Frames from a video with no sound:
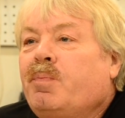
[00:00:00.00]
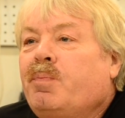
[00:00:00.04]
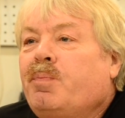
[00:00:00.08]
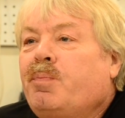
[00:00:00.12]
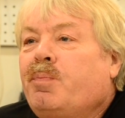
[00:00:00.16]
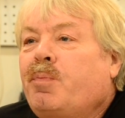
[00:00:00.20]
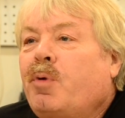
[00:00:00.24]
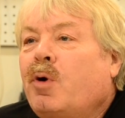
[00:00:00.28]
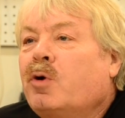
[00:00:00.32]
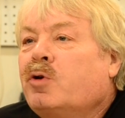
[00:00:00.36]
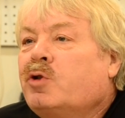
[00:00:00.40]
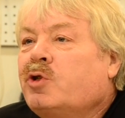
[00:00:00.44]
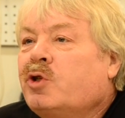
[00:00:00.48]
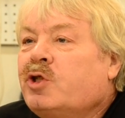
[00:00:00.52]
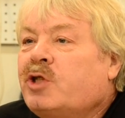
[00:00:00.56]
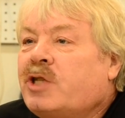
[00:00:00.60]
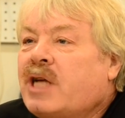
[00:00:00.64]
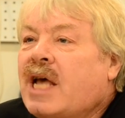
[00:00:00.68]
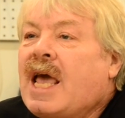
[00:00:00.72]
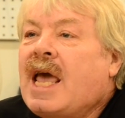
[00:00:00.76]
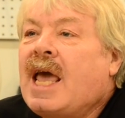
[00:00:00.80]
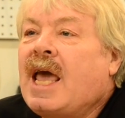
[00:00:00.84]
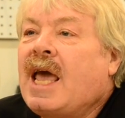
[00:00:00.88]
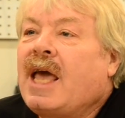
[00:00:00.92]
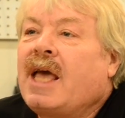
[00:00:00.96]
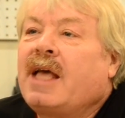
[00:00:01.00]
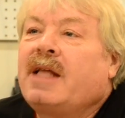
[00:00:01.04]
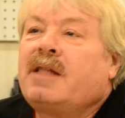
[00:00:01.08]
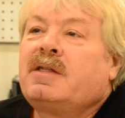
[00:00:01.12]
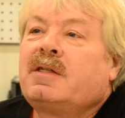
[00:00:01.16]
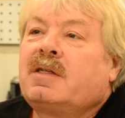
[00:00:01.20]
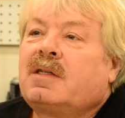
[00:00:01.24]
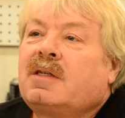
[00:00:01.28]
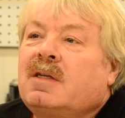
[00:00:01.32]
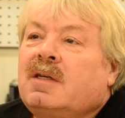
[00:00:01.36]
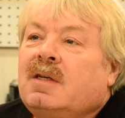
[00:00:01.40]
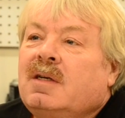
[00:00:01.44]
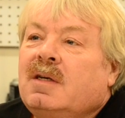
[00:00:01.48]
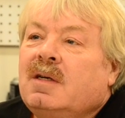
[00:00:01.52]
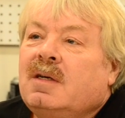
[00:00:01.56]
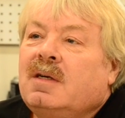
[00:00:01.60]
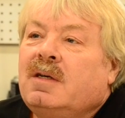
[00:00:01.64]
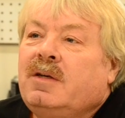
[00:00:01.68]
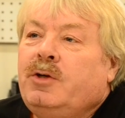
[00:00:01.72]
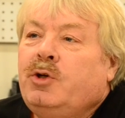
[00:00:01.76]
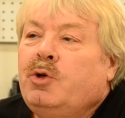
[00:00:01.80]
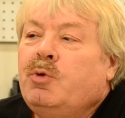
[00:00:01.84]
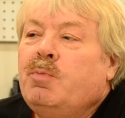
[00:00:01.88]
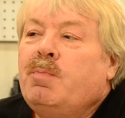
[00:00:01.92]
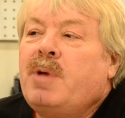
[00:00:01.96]
person's hands,
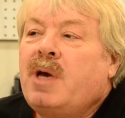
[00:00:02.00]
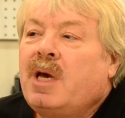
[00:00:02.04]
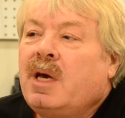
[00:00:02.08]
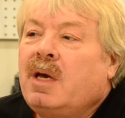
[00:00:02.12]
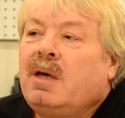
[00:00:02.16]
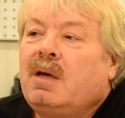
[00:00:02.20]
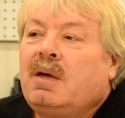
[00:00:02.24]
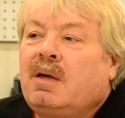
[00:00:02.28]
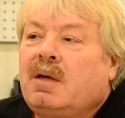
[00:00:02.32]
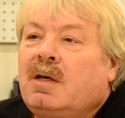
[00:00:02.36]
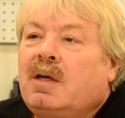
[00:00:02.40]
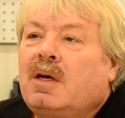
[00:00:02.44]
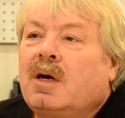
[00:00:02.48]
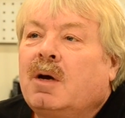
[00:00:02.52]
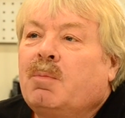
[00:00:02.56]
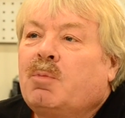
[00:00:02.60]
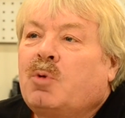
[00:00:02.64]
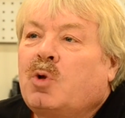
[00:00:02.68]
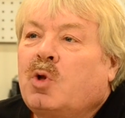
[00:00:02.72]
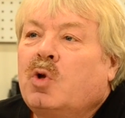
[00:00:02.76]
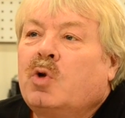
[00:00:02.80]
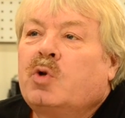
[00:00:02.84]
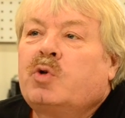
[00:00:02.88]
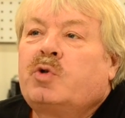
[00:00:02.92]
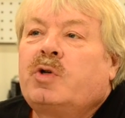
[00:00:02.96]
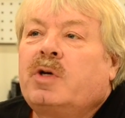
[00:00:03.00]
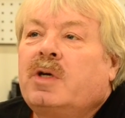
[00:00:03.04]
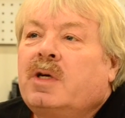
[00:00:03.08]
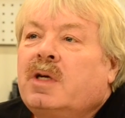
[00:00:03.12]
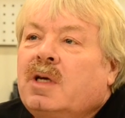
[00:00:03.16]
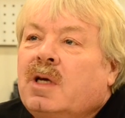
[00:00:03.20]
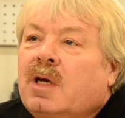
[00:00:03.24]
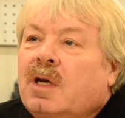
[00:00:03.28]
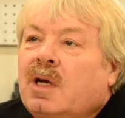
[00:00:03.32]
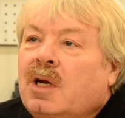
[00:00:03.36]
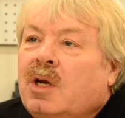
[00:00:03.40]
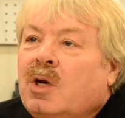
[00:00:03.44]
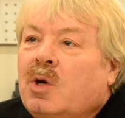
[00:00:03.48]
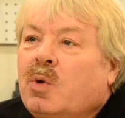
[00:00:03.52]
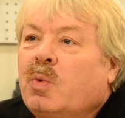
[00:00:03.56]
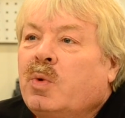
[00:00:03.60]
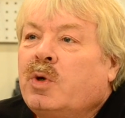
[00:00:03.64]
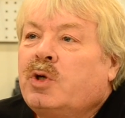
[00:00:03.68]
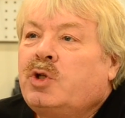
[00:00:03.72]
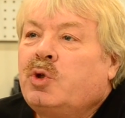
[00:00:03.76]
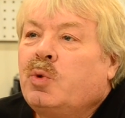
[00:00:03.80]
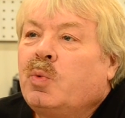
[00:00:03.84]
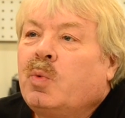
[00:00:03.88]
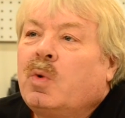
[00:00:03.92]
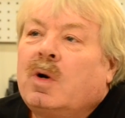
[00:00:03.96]
you may come closer to getting to
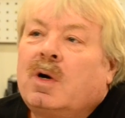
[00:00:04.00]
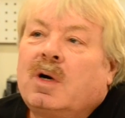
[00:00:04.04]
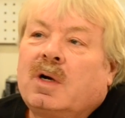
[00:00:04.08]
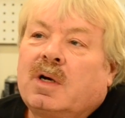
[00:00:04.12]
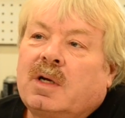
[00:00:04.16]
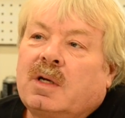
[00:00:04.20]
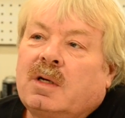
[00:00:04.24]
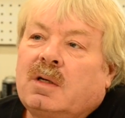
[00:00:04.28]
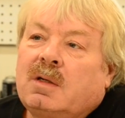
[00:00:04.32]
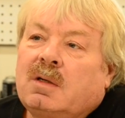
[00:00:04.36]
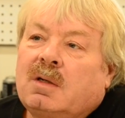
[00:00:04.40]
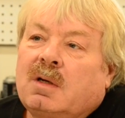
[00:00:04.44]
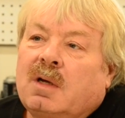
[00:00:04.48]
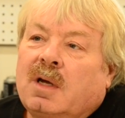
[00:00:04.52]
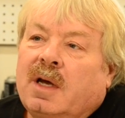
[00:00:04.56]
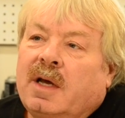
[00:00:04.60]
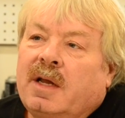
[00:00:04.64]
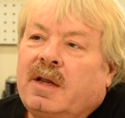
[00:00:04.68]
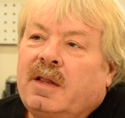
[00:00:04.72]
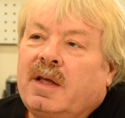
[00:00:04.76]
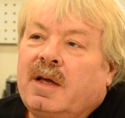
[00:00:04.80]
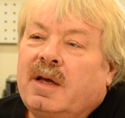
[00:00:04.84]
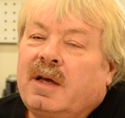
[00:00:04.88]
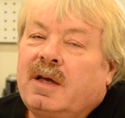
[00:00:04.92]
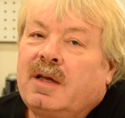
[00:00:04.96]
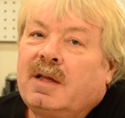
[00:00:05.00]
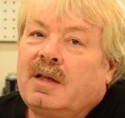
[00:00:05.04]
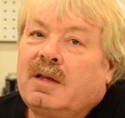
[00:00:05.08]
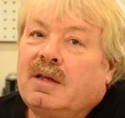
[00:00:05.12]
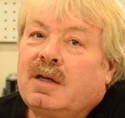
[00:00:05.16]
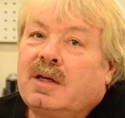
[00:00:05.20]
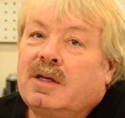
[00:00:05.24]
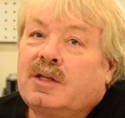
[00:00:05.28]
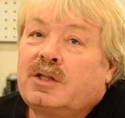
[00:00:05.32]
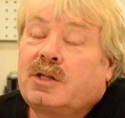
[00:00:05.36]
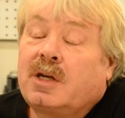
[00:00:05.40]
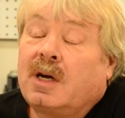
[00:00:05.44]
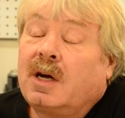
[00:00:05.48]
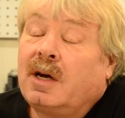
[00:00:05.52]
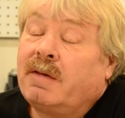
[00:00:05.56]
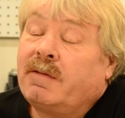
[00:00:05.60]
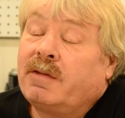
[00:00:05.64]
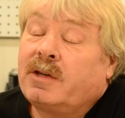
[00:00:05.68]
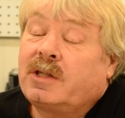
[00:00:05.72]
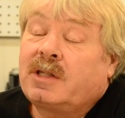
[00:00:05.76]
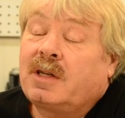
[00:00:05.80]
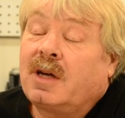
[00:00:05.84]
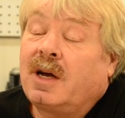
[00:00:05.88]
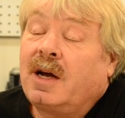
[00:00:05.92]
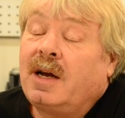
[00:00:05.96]
what you wanted. And it's kind of
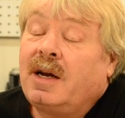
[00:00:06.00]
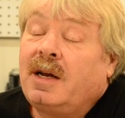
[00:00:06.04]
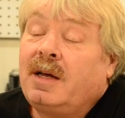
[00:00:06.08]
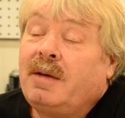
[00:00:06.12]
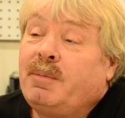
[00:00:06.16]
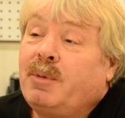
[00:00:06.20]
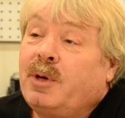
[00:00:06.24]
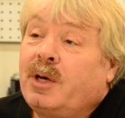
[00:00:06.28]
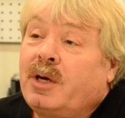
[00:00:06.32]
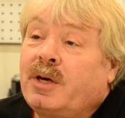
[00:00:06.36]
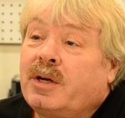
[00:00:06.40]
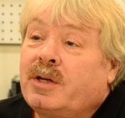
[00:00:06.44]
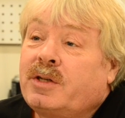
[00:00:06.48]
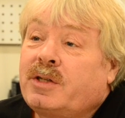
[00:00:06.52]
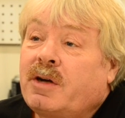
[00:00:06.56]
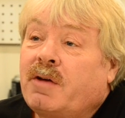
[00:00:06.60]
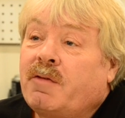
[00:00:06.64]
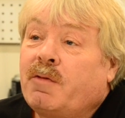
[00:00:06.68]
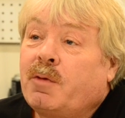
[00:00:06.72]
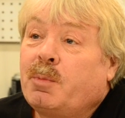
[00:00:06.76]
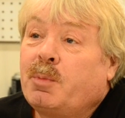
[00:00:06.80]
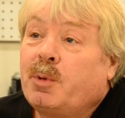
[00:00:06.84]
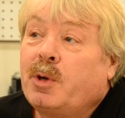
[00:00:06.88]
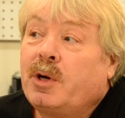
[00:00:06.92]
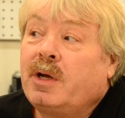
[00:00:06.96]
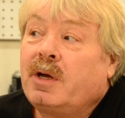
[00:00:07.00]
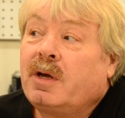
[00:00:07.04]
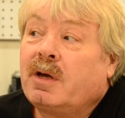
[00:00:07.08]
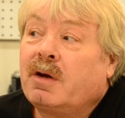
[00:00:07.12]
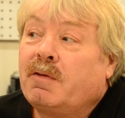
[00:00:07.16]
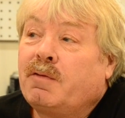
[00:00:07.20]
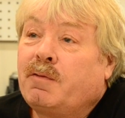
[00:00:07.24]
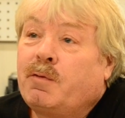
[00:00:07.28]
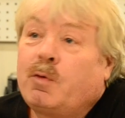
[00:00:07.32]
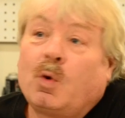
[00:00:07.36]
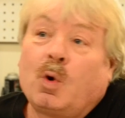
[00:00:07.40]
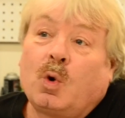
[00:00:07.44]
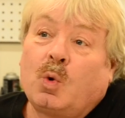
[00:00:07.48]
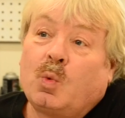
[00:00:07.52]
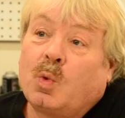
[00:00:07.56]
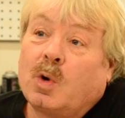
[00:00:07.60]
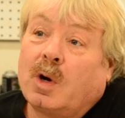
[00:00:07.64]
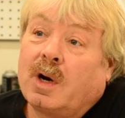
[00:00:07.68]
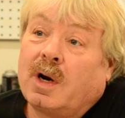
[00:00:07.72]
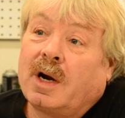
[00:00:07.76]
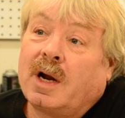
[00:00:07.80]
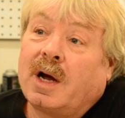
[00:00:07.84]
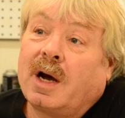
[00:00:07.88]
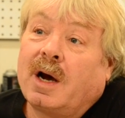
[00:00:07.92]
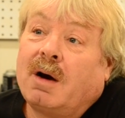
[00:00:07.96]
exciting because everybody can afford
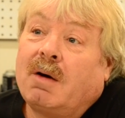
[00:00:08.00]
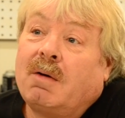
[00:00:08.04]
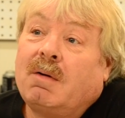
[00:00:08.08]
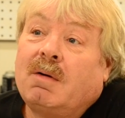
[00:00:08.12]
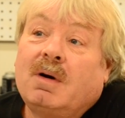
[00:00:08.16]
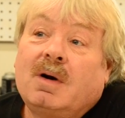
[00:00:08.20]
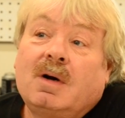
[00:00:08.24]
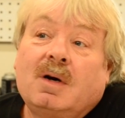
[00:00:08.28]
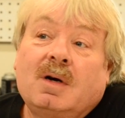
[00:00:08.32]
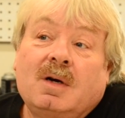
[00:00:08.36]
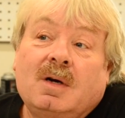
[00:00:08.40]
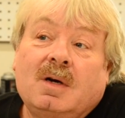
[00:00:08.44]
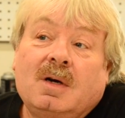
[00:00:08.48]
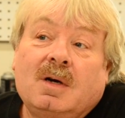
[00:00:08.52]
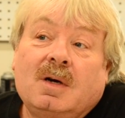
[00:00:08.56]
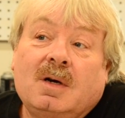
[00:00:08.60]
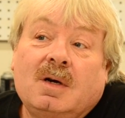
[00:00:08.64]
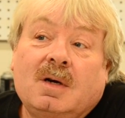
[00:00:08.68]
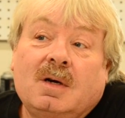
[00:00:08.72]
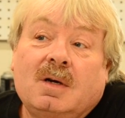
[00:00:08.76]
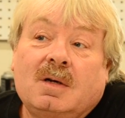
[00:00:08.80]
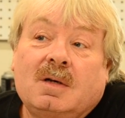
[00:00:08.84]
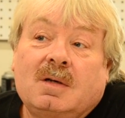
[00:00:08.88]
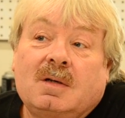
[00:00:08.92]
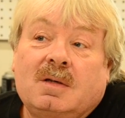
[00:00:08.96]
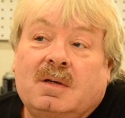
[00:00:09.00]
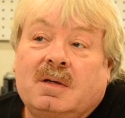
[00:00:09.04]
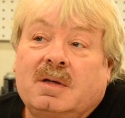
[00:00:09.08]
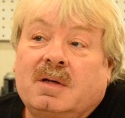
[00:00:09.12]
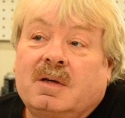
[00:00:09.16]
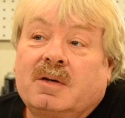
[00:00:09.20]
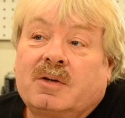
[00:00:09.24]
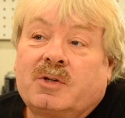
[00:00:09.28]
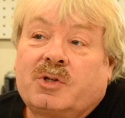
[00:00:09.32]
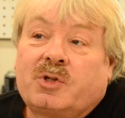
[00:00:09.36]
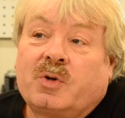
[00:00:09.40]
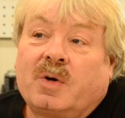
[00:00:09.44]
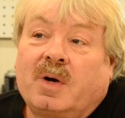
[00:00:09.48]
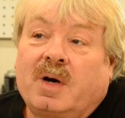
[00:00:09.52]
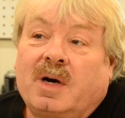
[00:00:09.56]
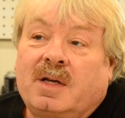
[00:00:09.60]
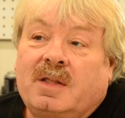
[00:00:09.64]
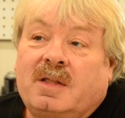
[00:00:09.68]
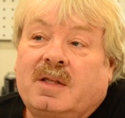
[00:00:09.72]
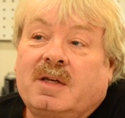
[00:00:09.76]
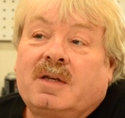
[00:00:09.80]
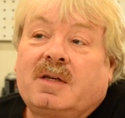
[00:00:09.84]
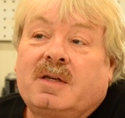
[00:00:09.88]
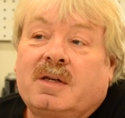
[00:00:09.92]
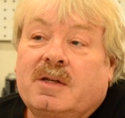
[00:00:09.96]
one now. Yeah. So I
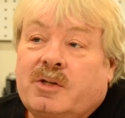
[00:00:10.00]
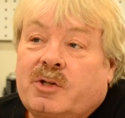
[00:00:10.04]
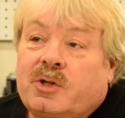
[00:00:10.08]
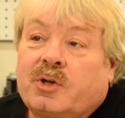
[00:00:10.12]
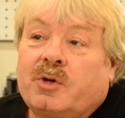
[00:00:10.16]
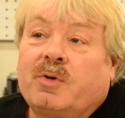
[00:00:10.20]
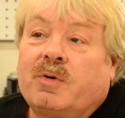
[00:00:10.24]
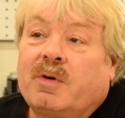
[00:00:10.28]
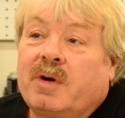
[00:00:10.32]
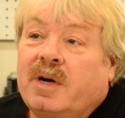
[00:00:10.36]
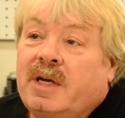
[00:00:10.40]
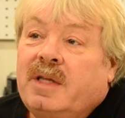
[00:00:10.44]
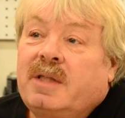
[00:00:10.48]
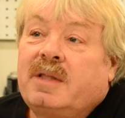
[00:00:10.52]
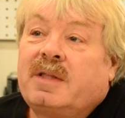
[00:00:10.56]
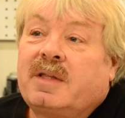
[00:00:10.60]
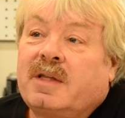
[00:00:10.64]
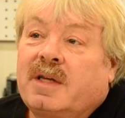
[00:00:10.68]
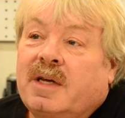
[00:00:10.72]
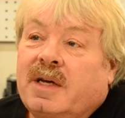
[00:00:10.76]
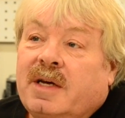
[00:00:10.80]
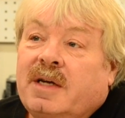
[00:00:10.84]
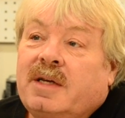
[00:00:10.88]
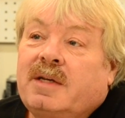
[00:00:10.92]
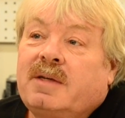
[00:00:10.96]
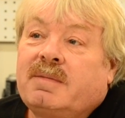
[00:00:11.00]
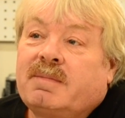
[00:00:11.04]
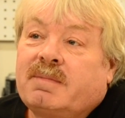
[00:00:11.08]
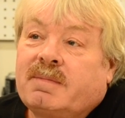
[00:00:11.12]
think it's a great thing.